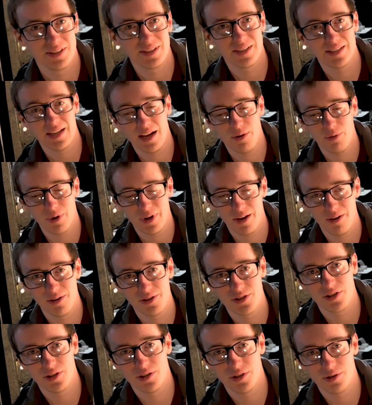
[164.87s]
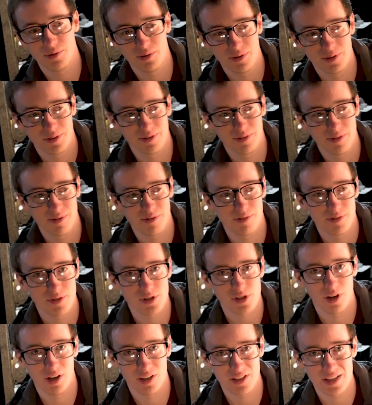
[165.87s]
Today we're going to
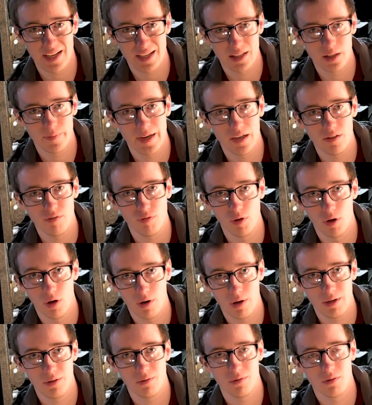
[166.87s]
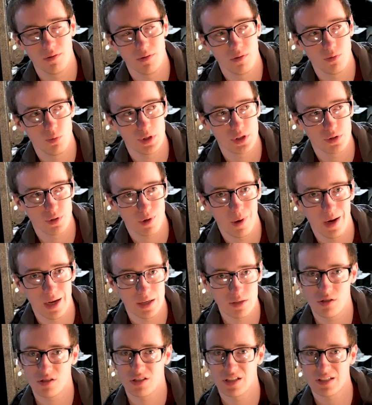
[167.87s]
start taking the metal floor out, which
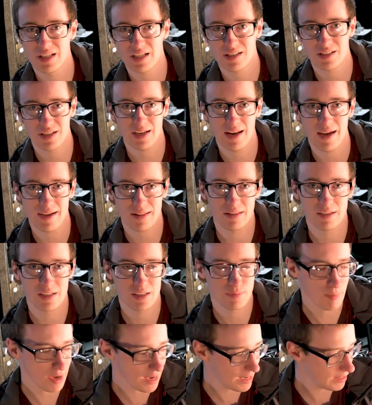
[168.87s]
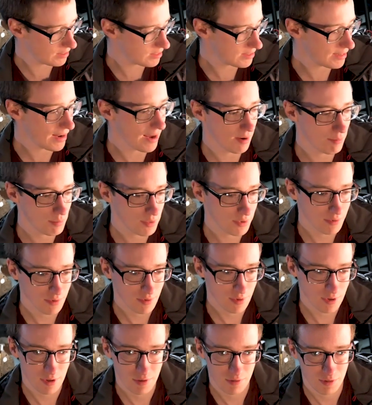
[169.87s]
requires us to disconnect this main step
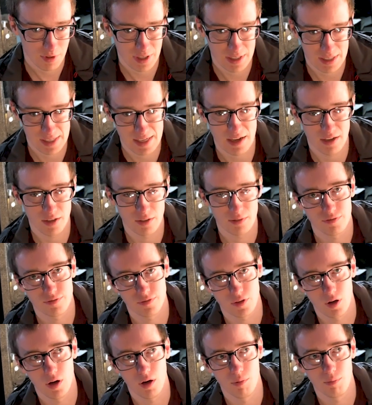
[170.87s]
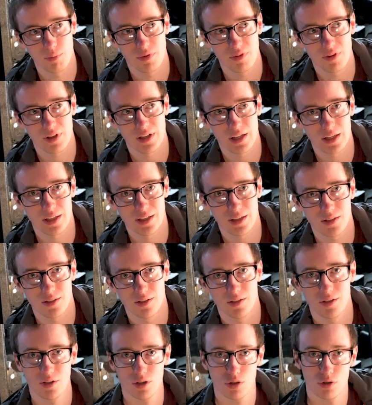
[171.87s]
here from the
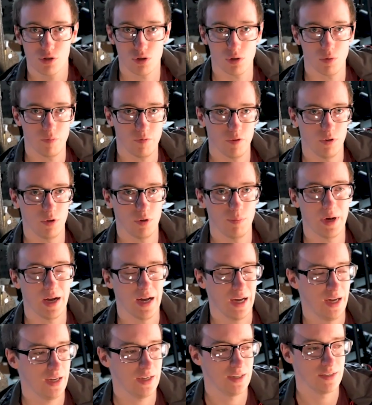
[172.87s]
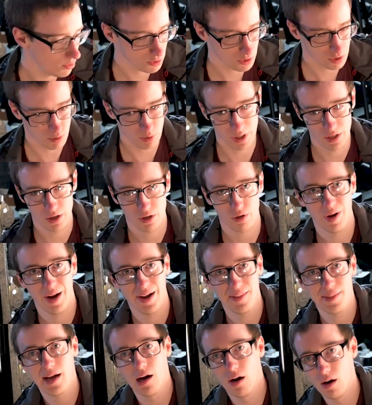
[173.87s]
subfloor behind. So we're going to
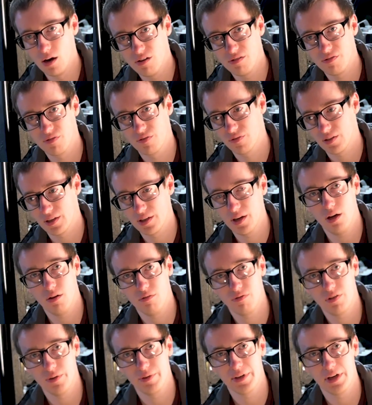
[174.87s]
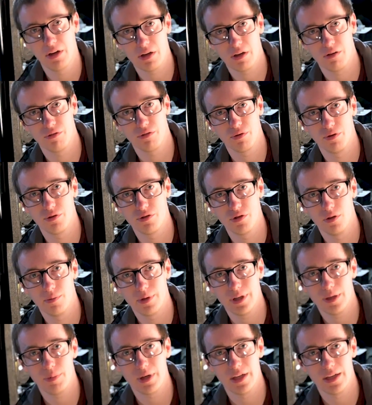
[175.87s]
grind that off, and hopefully we don't go through too
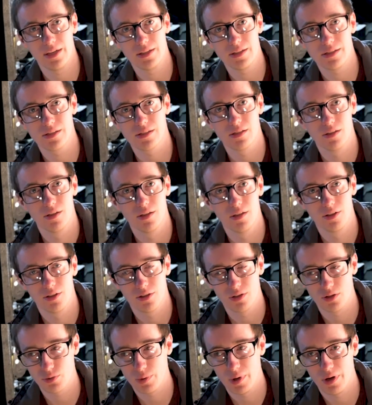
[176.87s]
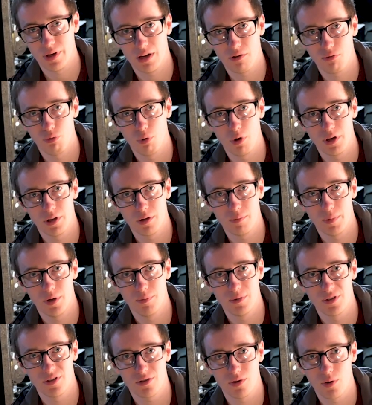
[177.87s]
many blades because we only have one at the
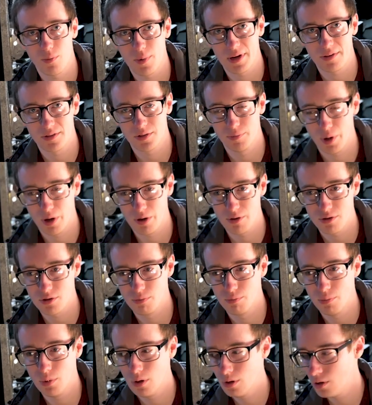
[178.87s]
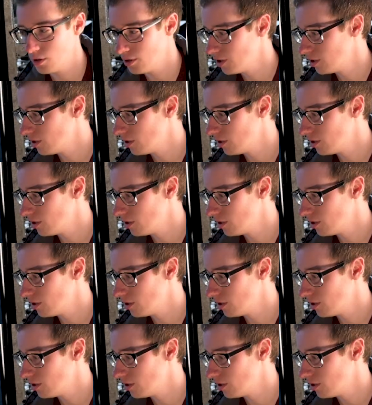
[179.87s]
moment, so we might have to borrow some more.